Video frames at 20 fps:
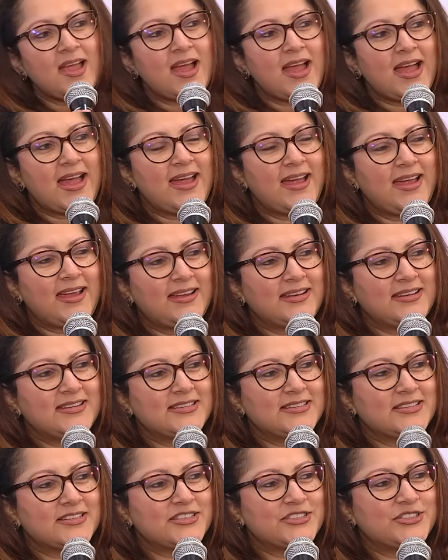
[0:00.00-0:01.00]

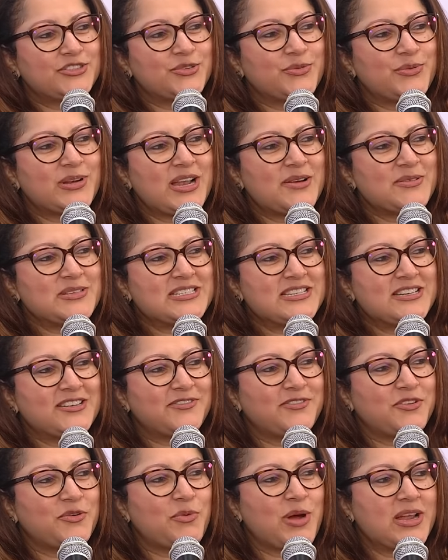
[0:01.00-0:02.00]
And so when I was here
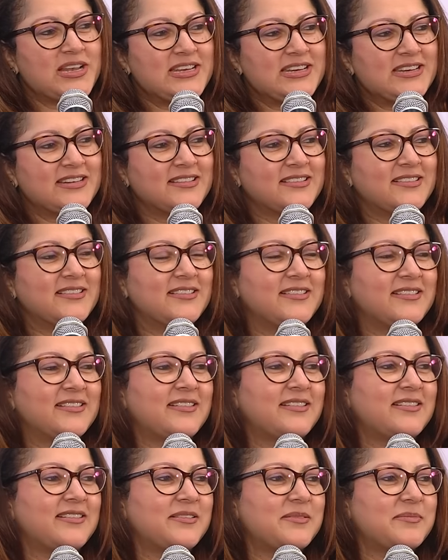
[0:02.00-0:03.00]
for 1 year,
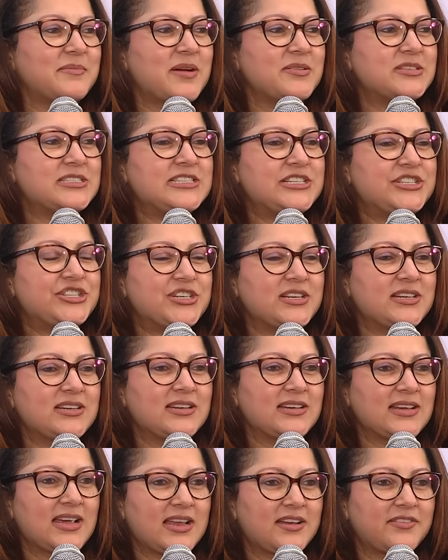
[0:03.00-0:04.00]
I was
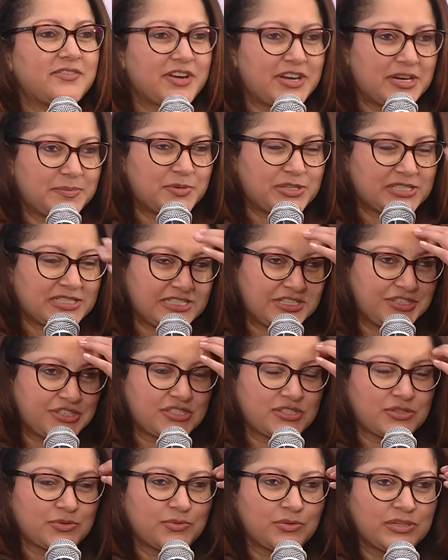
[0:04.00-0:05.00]
teaching at a very prestigious
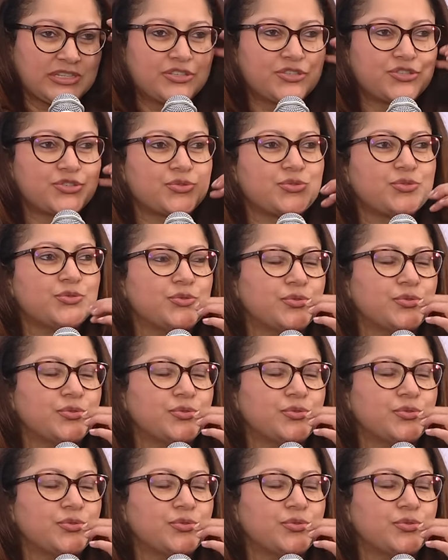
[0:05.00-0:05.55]
school in Juhu,